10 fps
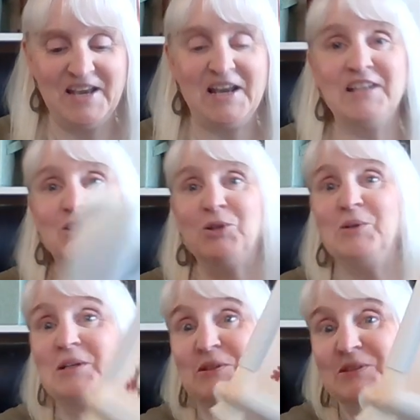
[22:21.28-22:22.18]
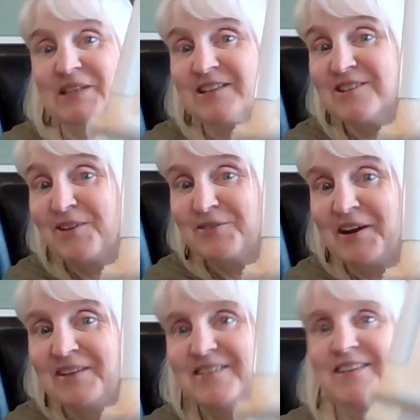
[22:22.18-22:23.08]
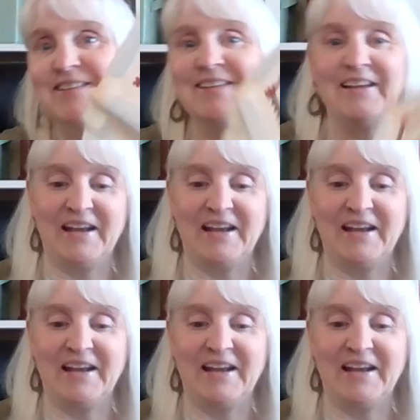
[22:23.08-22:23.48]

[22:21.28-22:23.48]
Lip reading: in 2 years, that's all I've gotten done.